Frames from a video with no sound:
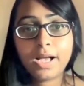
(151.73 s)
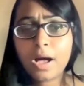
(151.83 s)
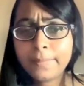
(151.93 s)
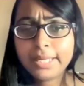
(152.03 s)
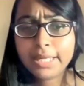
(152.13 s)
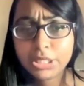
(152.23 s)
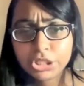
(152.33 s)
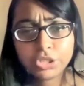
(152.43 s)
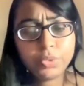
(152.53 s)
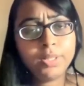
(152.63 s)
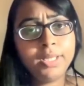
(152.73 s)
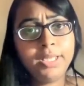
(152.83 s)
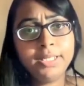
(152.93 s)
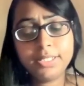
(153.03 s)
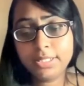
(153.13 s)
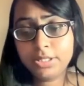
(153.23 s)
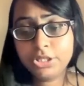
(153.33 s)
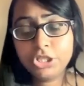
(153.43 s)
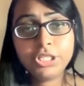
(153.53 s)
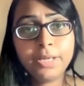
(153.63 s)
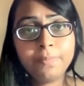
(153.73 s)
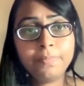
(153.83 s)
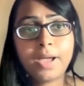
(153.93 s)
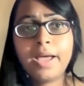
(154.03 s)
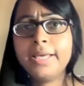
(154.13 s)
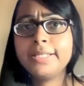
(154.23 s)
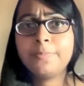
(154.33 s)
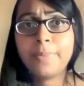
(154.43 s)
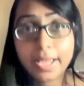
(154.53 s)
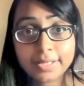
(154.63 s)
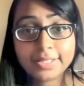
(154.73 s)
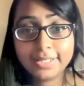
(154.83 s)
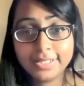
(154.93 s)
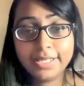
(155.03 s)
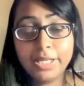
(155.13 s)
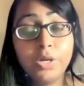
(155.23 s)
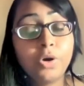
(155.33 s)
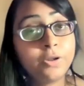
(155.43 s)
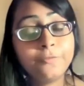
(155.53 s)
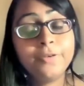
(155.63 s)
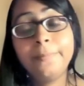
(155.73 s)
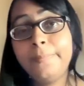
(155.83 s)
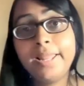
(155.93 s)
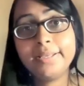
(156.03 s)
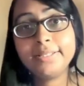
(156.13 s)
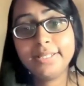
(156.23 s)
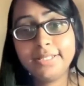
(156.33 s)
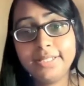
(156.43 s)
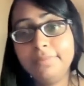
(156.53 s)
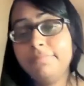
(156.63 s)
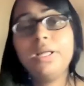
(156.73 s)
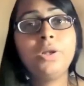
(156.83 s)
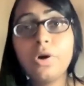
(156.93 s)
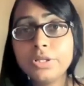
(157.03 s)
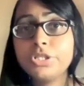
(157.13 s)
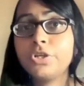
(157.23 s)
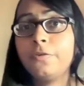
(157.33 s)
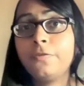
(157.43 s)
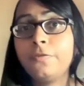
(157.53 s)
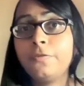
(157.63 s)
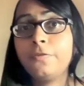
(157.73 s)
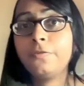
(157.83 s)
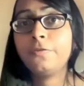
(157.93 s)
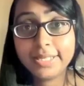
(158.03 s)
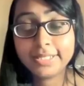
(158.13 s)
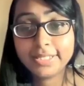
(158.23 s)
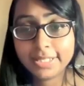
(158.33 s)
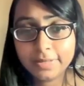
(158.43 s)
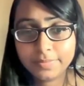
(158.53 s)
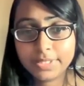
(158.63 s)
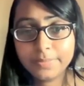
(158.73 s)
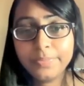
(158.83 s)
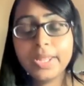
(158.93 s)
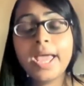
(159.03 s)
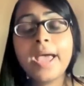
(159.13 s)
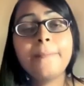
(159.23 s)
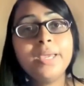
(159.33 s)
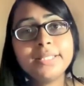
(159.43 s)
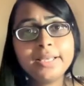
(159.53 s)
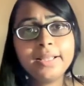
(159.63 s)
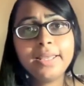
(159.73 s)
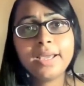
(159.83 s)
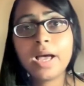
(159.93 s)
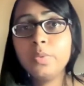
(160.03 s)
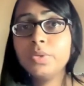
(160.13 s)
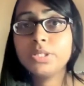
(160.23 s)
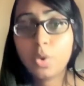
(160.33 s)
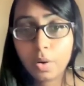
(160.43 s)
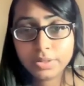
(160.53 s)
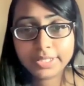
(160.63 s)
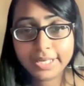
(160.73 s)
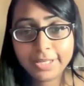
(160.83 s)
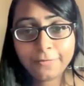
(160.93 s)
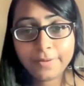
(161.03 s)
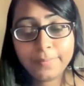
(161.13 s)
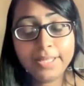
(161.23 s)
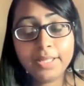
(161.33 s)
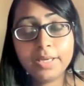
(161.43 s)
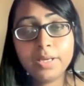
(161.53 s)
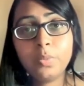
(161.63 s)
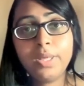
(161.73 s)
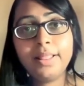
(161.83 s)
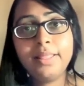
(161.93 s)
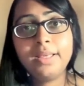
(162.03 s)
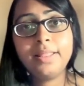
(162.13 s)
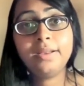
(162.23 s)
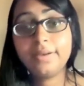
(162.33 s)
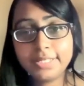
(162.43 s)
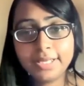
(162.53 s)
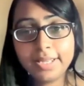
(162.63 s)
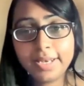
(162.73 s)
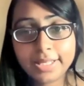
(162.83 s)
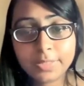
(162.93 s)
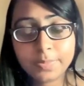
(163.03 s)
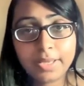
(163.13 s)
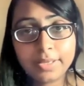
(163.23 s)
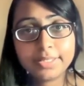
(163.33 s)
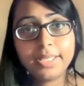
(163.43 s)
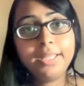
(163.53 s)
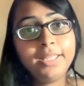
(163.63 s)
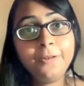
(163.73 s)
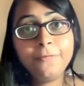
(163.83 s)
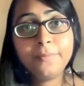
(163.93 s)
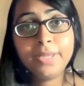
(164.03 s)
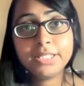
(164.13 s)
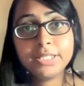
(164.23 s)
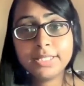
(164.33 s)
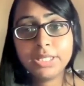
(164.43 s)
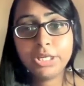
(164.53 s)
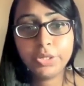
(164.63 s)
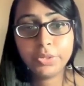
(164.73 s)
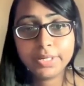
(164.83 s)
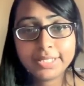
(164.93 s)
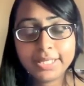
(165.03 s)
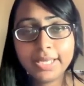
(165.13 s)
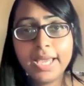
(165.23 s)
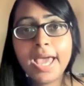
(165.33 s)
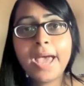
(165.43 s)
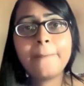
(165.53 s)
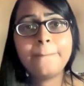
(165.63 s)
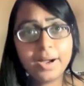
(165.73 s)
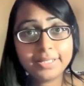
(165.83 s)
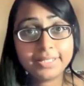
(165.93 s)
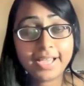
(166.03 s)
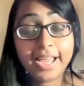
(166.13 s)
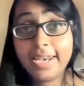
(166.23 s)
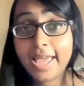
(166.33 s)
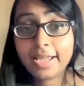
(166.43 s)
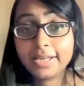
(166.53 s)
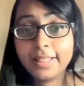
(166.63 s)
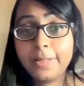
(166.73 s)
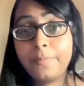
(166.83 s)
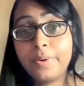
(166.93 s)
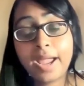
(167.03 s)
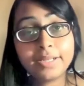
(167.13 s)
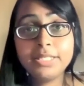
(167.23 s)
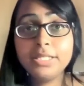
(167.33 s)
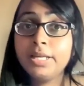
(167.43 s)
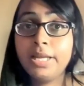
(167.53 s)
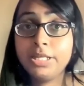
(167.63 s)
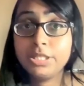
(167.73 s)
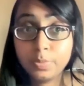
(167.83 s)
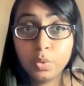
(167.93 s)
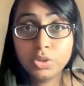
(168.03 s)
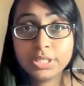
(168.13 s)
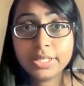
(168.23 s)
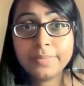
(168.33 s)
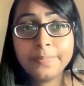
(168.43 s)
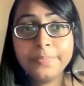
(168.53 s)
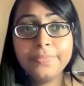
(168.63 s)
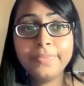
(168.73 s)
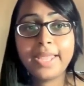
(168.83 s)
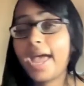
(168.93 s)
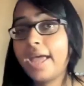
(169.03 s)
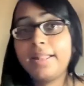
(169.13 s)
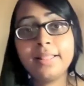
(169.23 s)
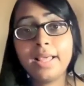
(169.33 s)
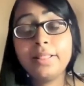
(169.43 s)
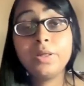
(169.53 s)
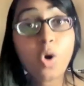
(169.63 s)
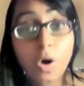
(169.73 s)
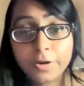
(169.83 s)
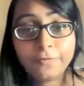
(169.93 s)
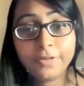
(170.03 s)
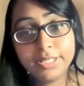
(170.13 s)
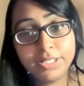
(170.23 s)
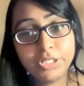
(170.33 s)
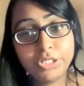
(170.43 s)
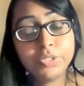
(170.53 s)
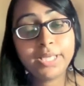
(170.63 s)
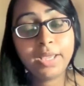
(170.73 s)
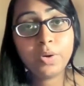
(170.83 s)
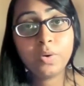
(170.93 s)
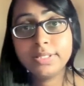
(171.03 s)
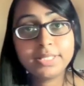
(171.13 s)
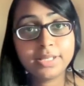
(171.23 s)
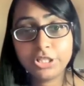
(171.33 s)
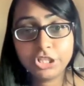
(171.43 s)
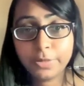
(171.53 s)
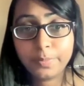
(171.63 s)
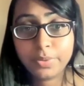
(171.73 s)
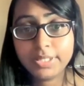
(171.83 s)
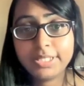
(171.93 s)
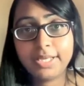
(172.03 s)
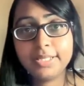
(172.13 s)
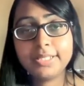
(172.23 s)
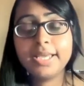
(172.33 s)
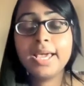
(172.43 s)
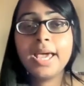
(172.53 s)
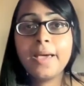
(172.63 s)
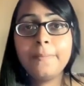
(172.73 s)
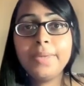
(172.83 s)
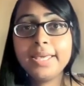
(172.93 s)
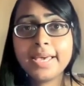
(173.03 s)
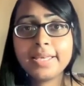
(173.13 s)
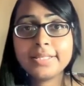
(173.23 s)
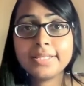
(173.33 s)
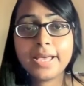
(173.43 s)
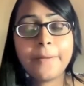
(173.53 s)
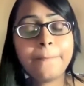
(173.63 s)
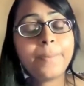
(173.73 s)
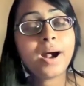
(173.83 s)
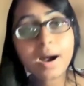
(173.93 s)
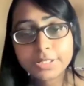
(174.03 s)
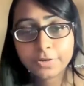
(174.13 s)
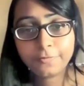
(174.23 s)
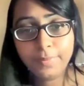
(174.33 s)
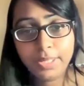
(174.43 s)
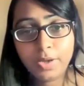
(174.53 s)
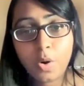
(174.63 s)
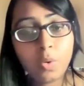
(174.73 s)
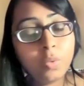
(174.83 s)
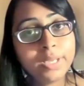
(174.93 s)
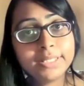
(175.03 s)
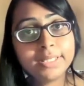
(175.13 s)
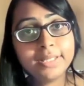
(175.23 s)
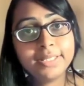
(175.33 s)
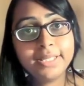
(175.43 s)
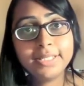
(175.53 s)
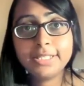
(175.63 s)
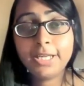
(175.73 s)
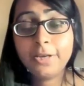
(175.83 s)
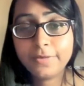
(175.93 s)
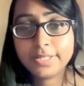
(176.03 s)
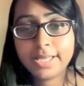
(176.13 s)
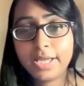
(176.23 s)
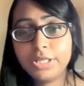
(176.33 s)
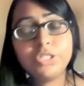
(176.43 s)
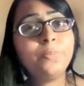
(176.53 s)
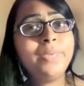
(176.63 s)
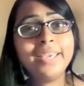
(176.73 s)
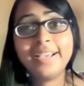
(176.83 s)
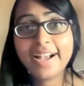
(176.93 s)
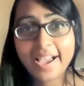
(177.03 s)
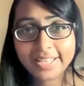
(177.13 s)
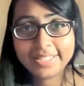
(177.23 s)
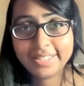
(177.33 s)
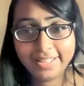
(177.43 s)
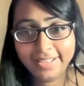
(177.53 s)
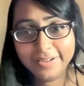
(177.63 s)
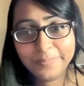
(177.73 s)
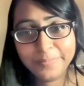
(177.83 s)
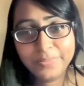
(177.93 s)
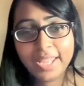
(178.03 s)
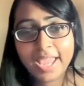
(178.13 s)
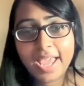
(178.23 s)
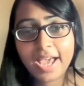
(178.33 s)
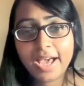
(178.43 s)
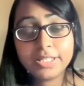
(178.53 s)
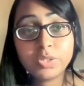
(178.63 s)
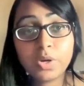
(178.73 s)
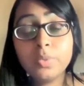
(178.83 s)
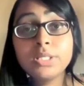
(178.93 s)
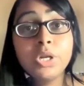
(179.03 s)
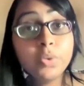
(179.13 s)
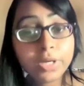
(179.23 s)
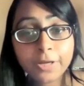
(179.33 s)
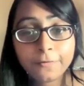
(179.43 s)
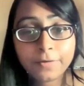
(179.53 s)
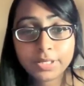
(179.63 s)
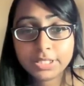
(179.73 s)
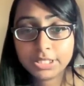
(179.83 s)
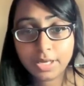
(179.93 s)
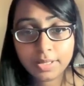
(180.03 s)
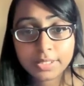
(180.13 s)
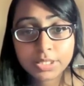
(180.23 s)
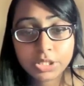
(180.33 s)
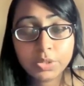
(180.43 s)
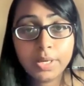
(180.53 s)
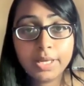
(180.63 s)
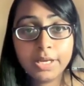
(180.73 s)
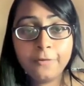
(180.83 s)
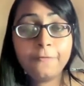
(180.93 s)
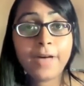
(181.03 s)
coming into the internship, I expected a lot of complexity, a lot of complicated terms. Basically, I was already familiar with the theoretical aspects in information security, but I lacked the practical exposure and the confidence to take on such a project, because a part of me always considered InfoSec to be a guy's thing. So I was looking for a chance to learn